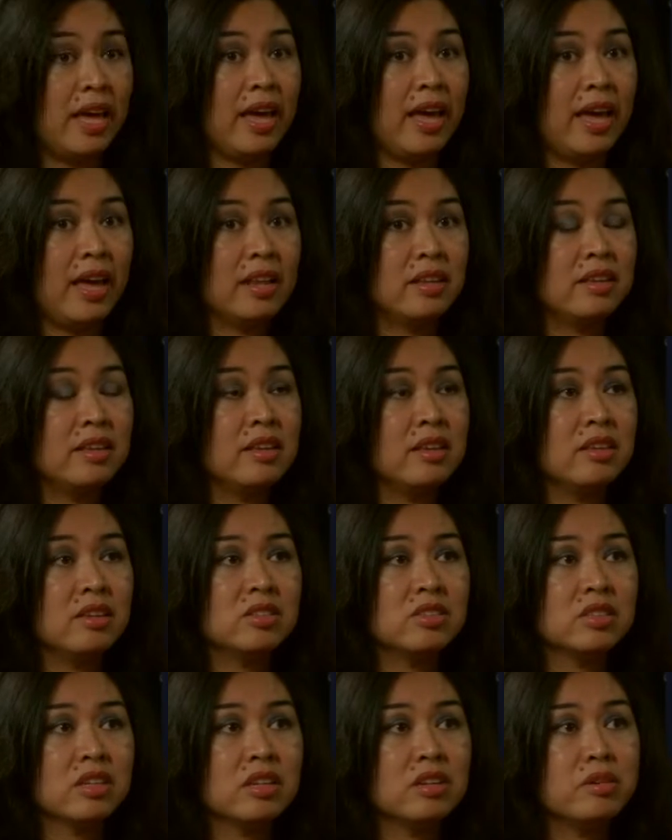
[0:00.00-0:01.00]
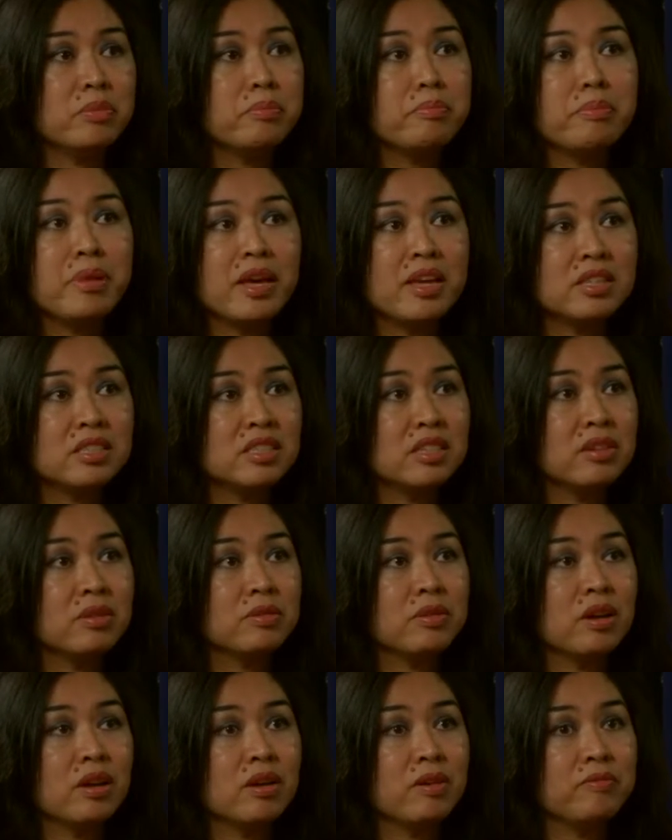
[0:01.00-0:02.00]
and he is an
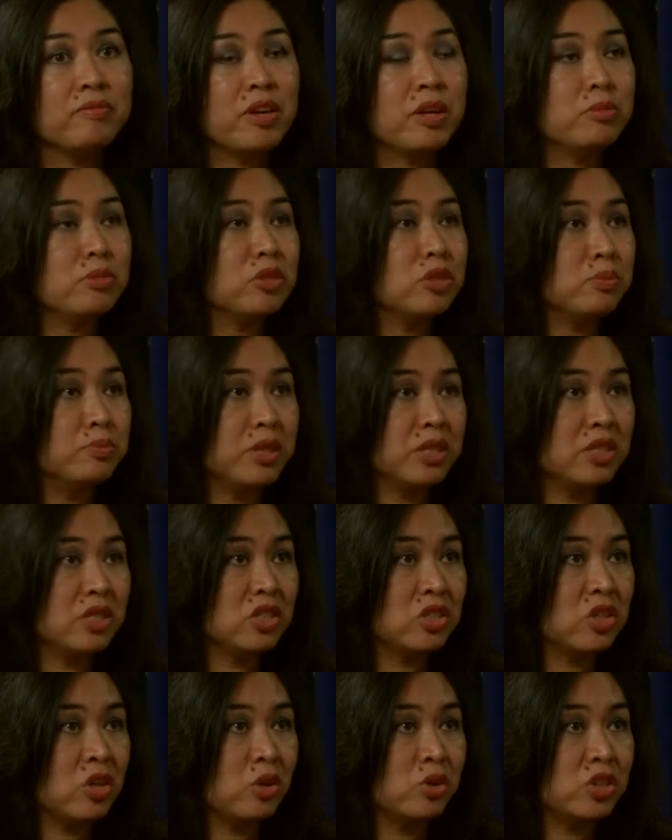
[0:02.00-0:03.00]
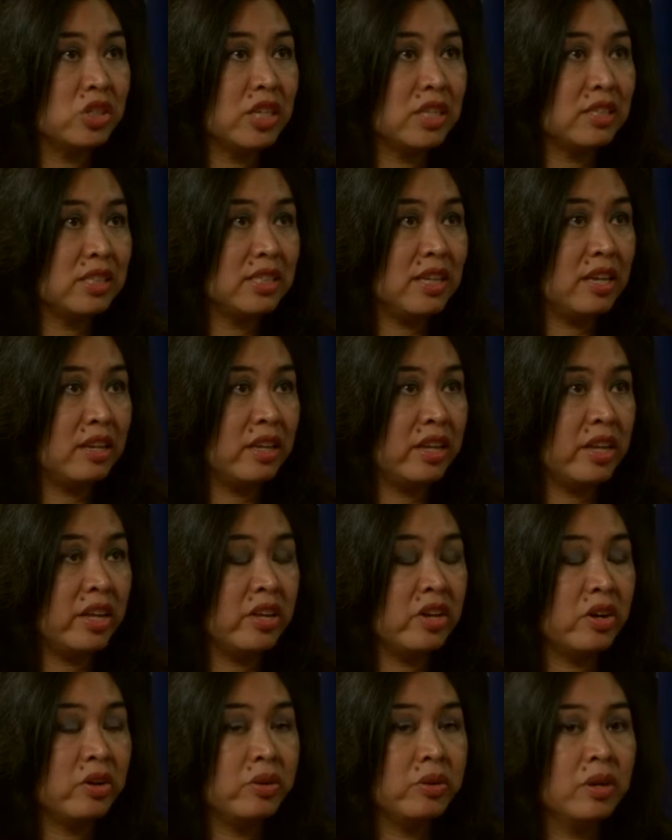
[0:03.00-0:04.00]
amazing uh, famous business coach in San
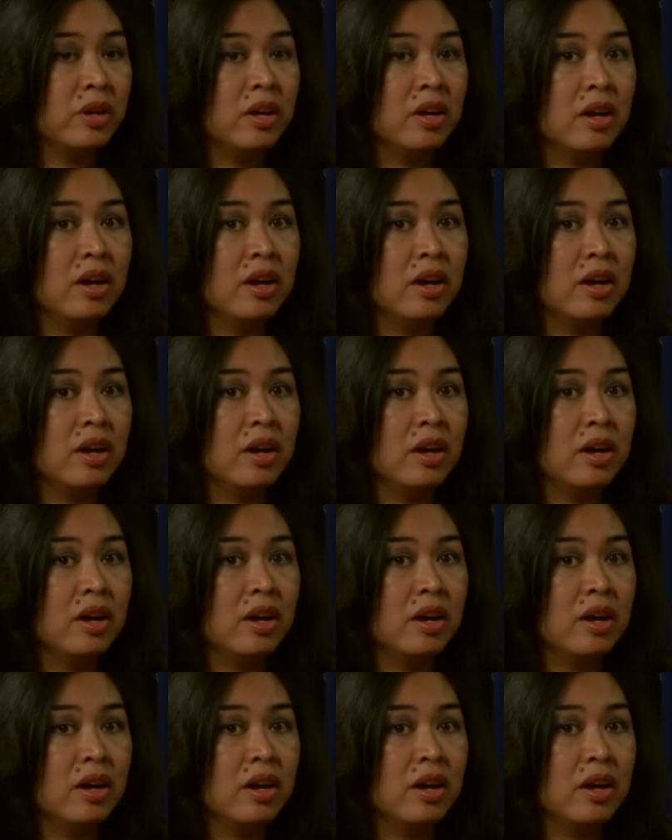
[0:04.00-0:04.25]
Diego.